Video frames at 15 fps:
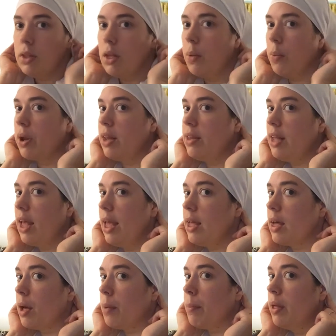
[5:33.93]
We're going to take
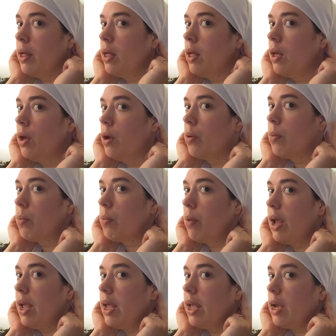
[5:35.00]
them
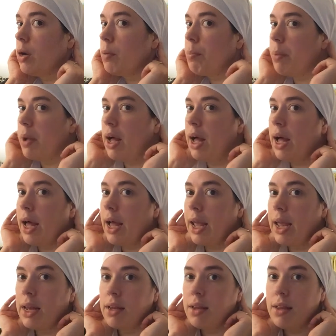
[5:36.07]
right here
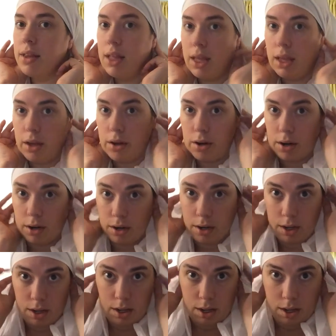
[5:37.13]
behind the ear.
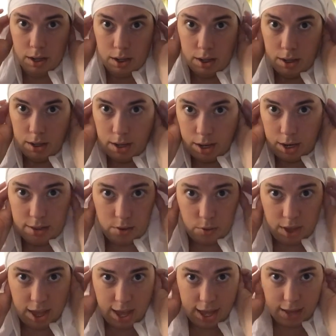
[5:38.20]
And it's
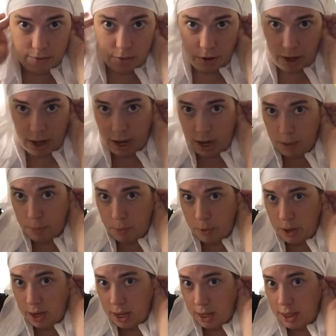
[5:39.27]
okay if they're kind of
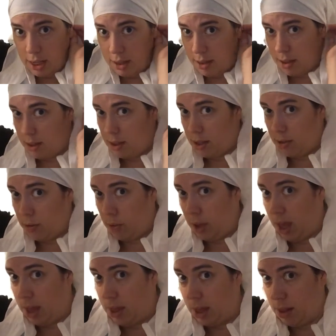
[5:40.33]
pointy. That's
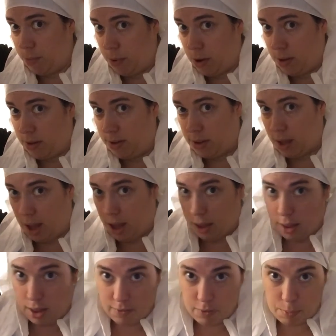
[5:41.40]
okay. That's part of the
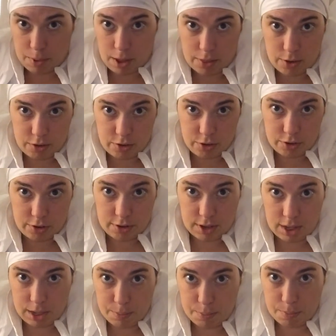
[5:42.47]
style. If it bothers you, just
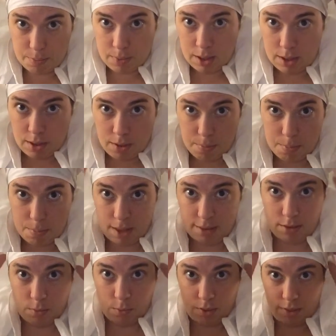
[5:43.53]
keep
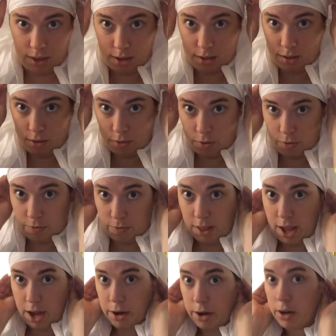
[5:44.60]
messing with it until they're
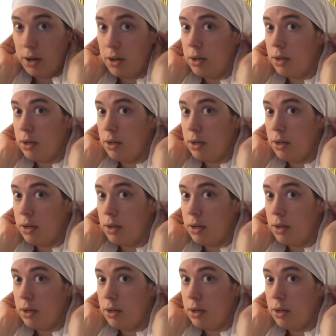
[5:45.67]
flatter.